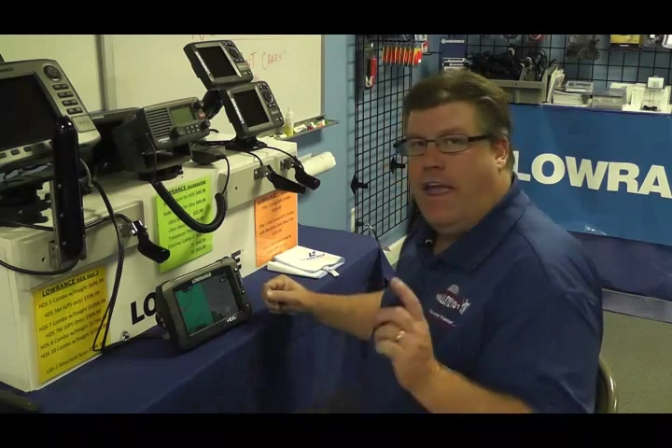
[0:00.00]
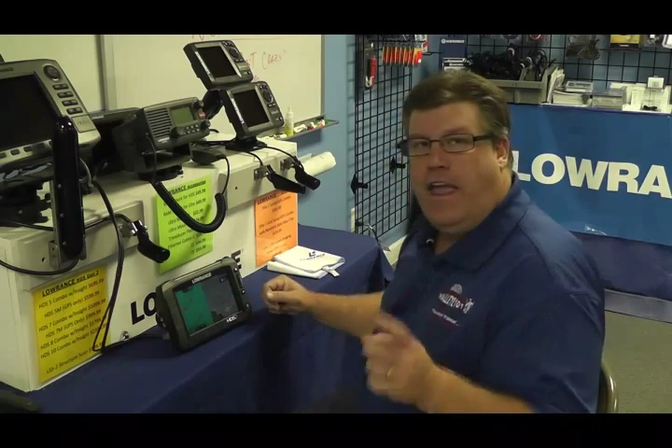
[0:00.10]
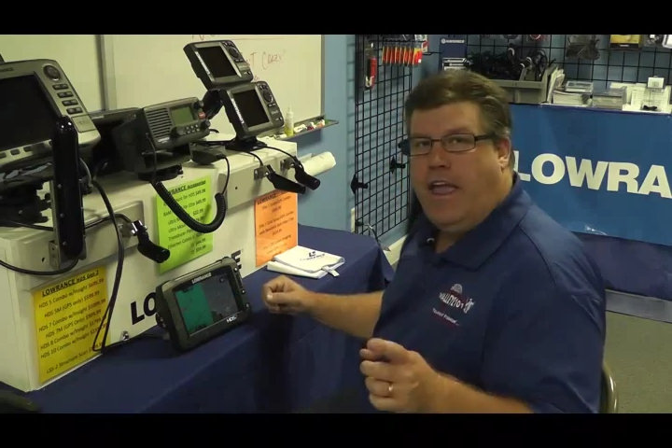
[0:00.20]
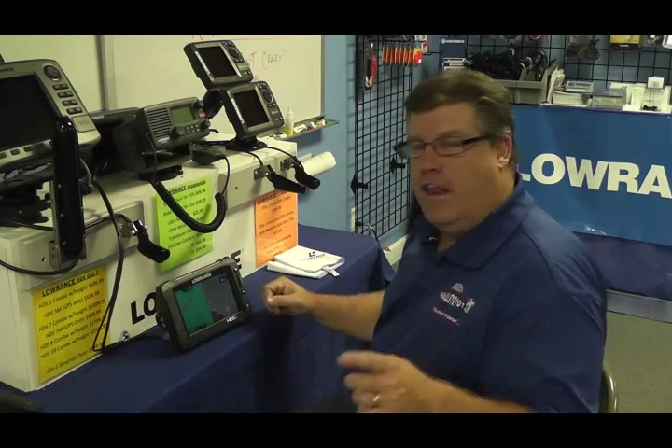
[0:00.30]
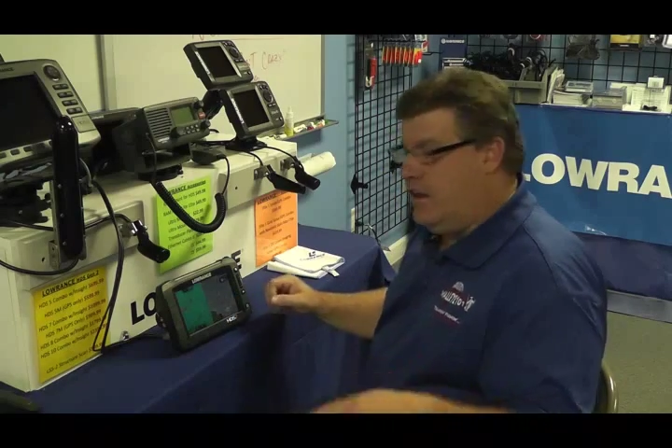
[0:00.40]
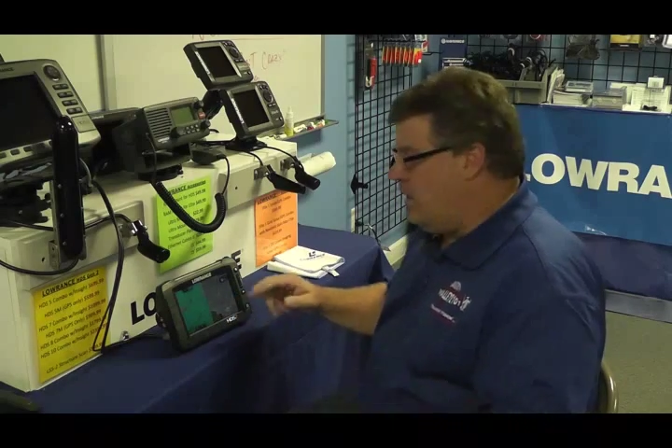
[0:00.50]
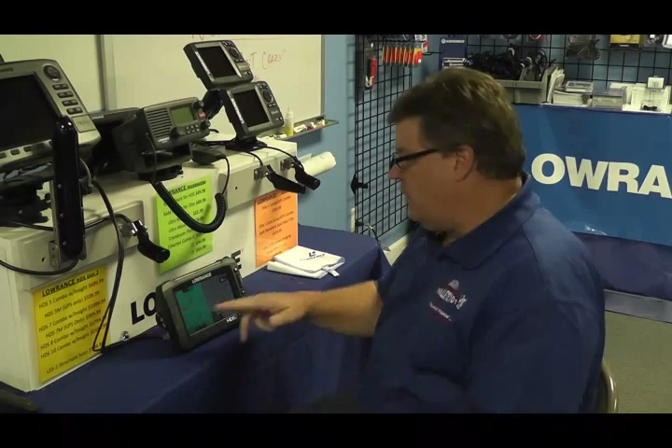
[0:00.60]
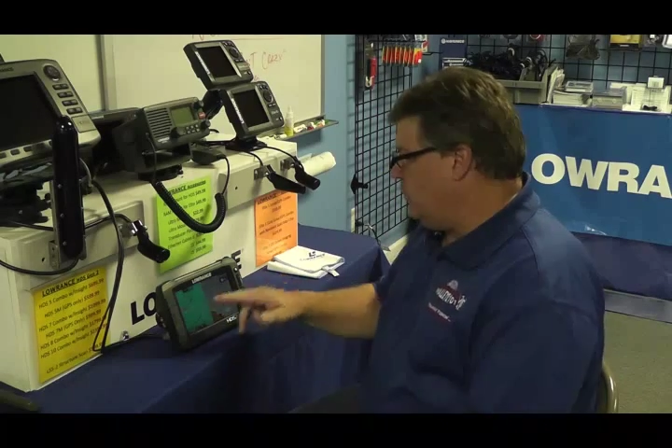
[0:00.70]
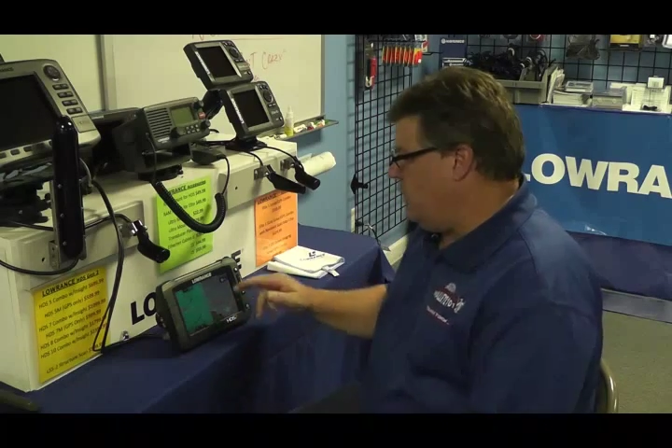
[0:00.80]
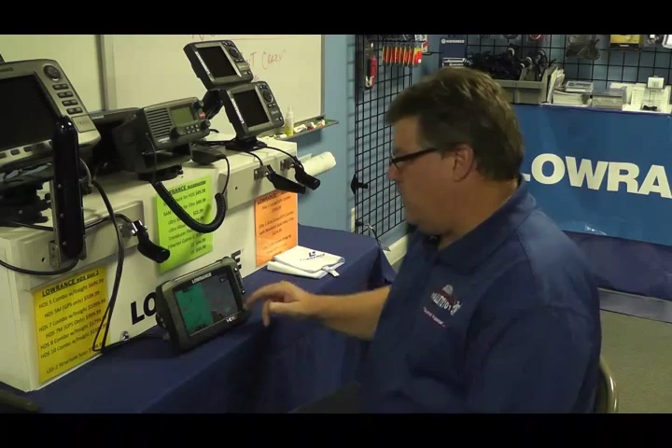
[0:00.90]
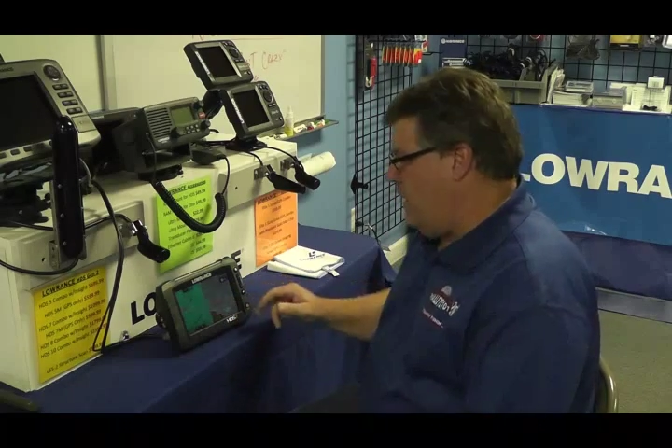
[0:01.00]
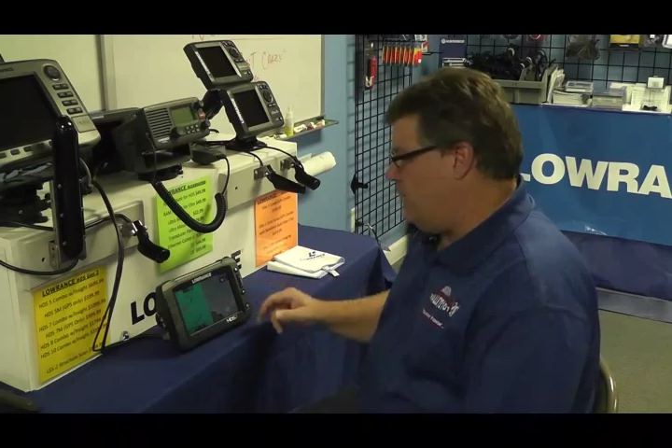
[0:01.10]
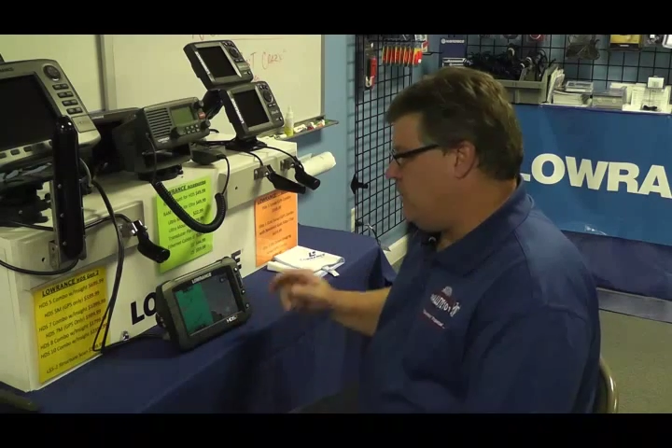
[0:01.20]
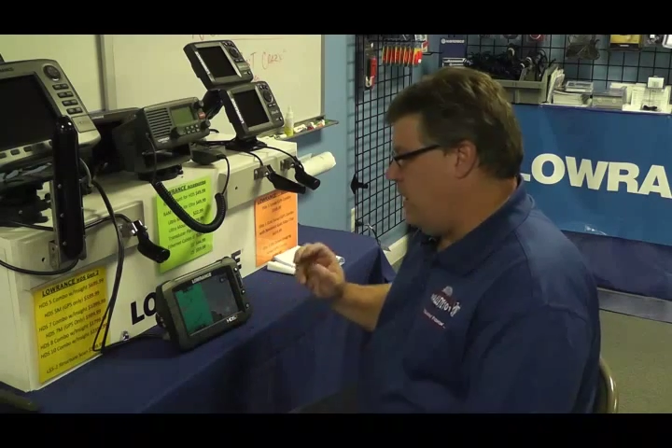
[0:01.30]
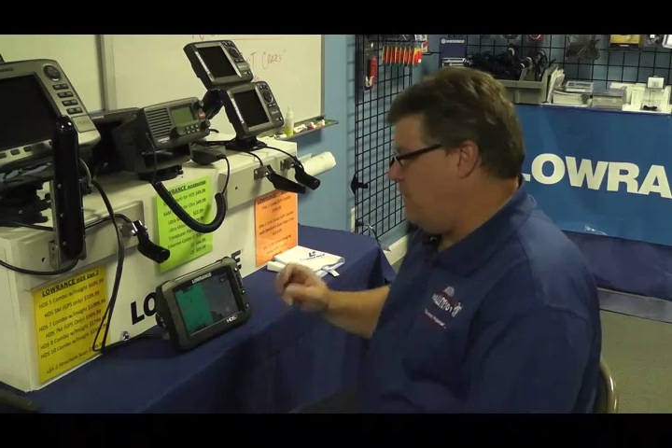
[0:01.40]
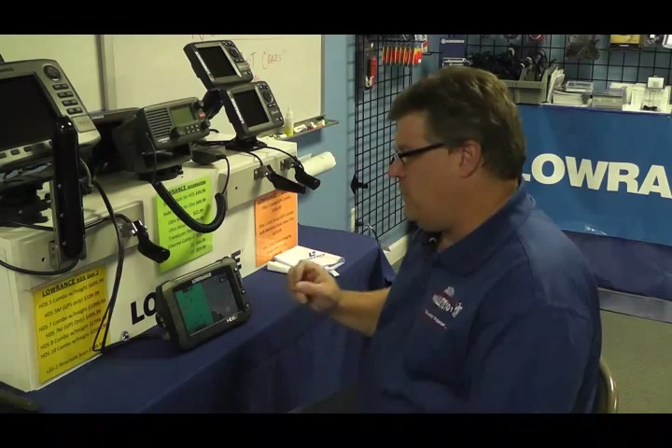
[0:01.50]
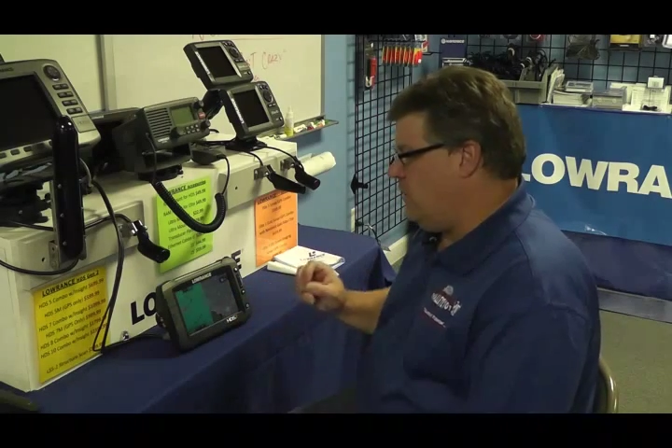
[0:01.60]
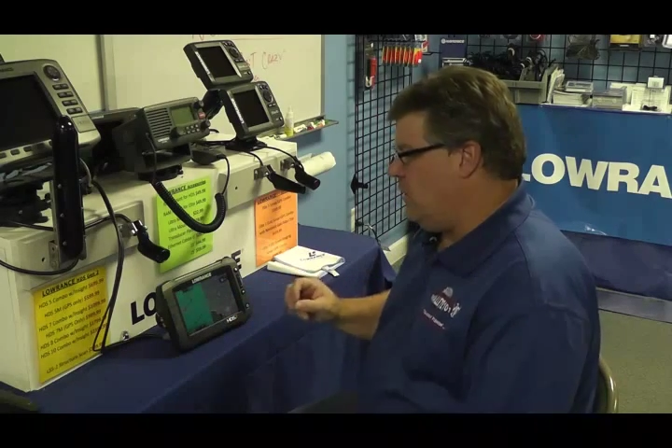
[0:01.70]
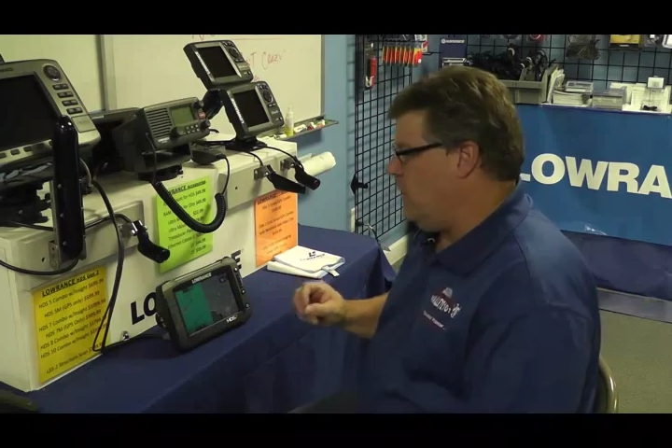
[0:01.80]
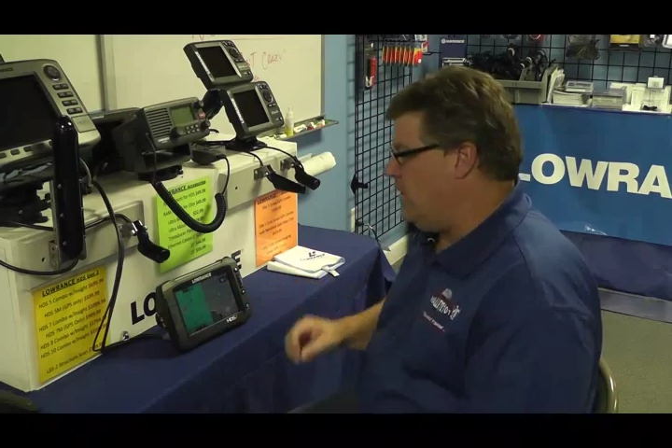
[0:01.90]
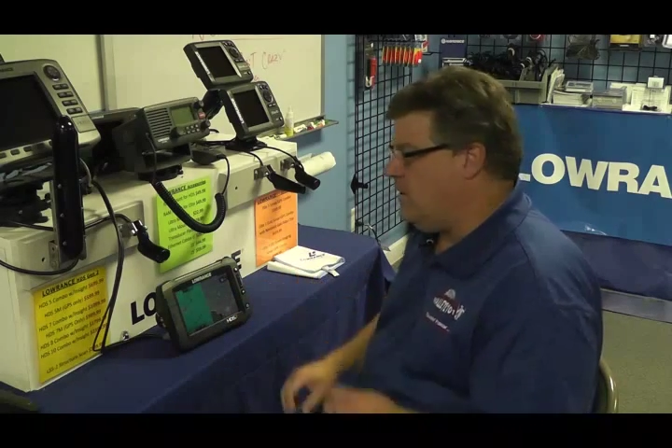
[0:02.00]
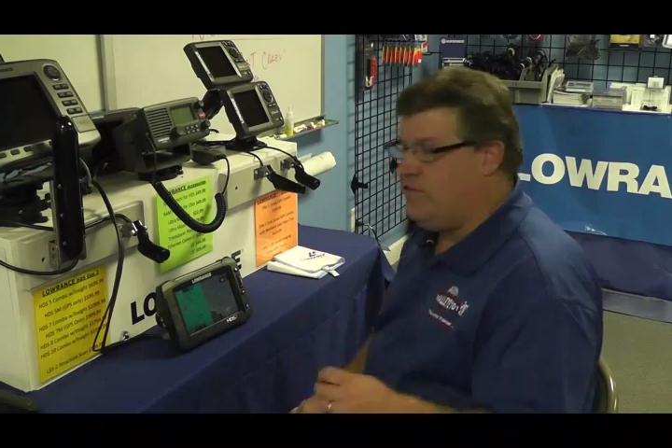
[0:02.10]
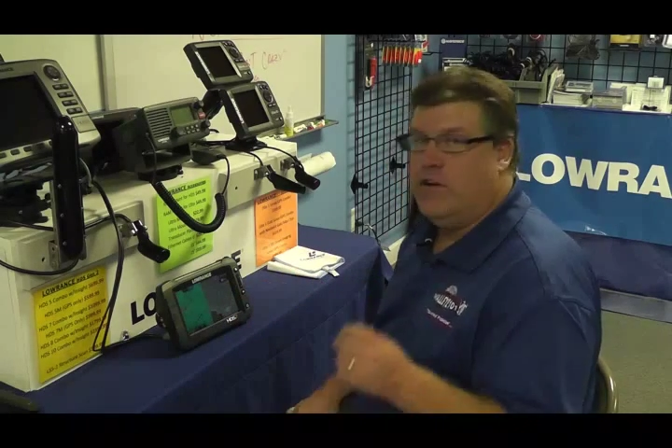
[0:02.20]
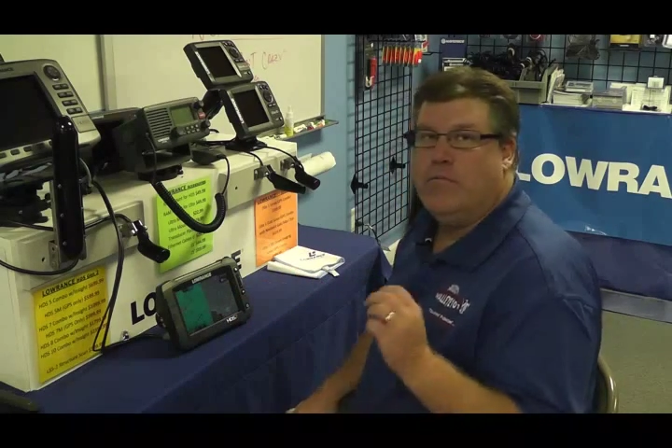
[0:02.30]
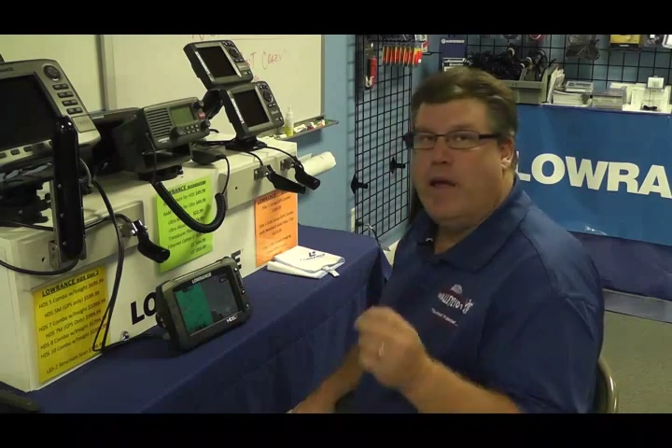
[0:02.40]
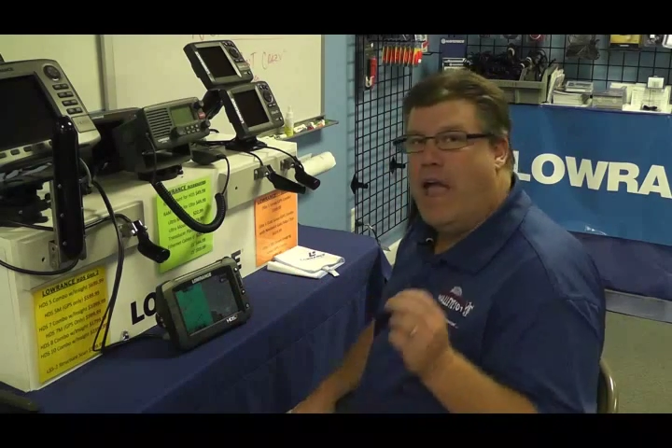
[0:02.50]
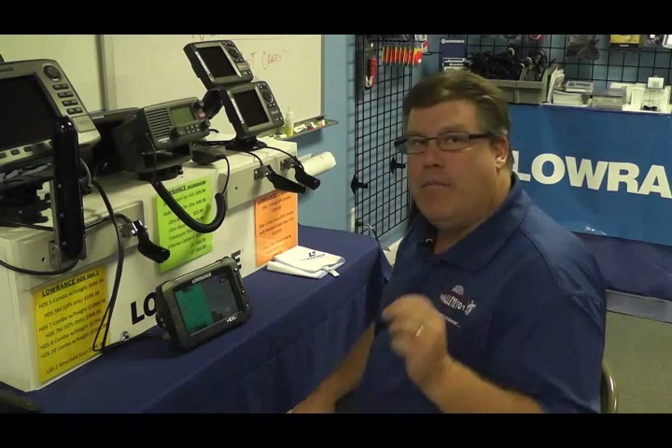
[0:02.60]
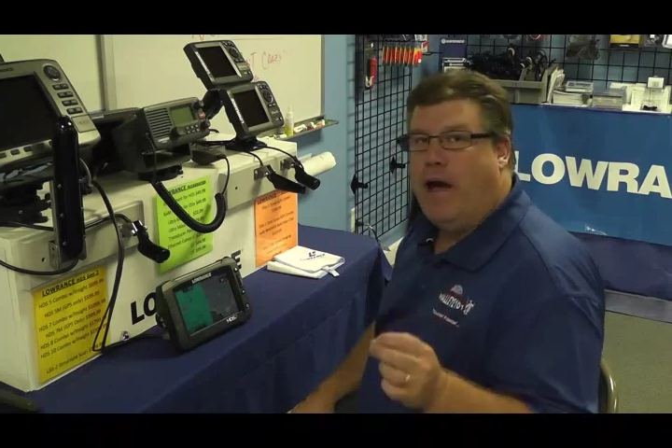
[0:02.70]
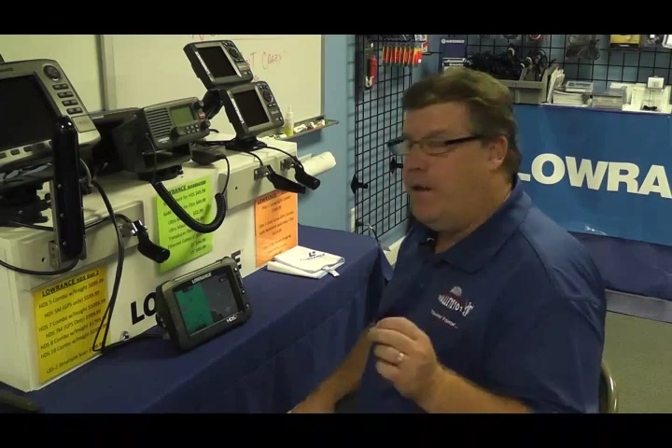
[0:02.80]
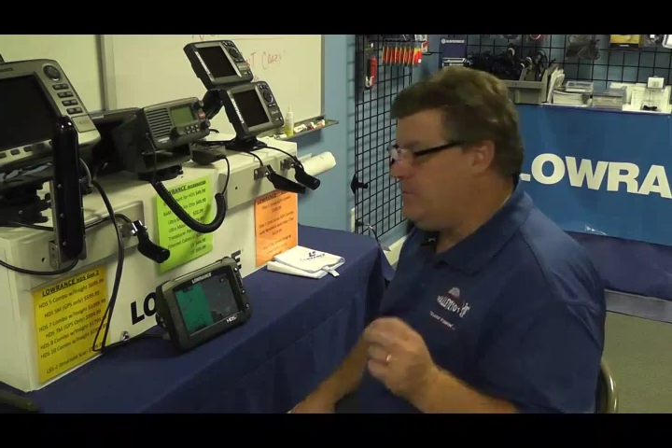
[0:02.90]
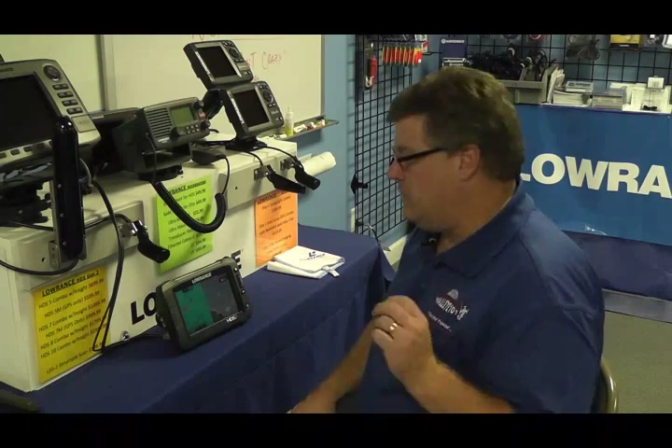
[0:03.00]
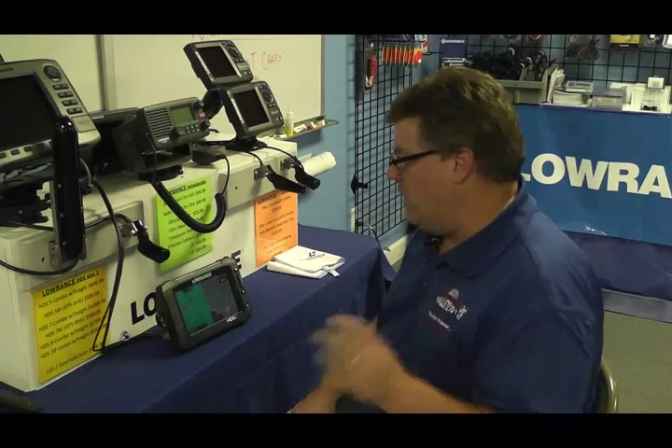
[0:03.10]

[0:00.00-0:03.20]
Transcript: and each one of the maps can actually look at a different map option.